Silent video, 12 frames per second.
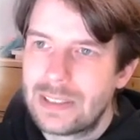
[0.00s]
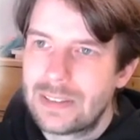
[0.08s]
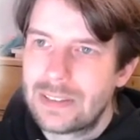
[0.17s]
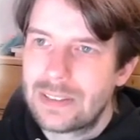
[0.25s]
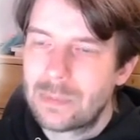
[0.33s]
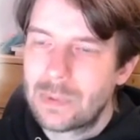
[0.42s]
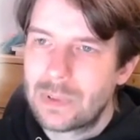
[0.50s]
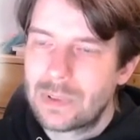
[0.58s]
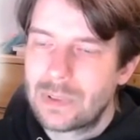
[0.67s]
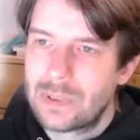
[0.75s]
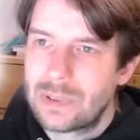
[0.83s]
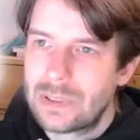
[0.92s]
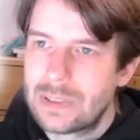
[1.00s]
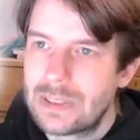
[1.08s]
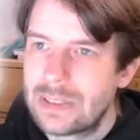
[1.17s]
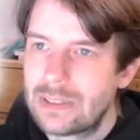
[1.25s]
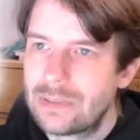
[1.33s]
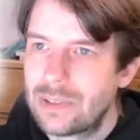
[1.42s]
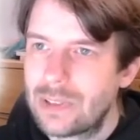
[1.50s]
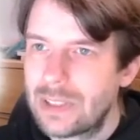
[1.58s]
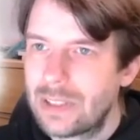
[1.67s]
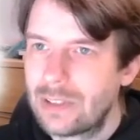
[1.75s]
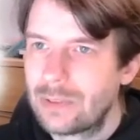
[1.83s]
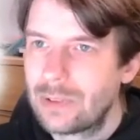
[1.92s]
as a protocol uh, for
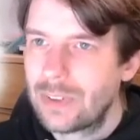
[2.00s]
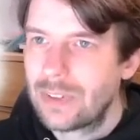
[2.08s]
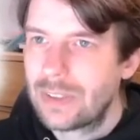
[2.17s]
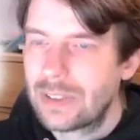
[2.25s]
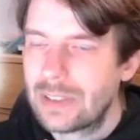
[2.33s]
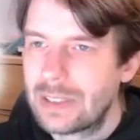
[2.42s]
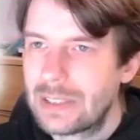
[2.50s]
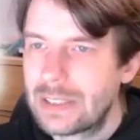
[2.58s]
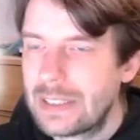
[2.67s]
telephone signaling.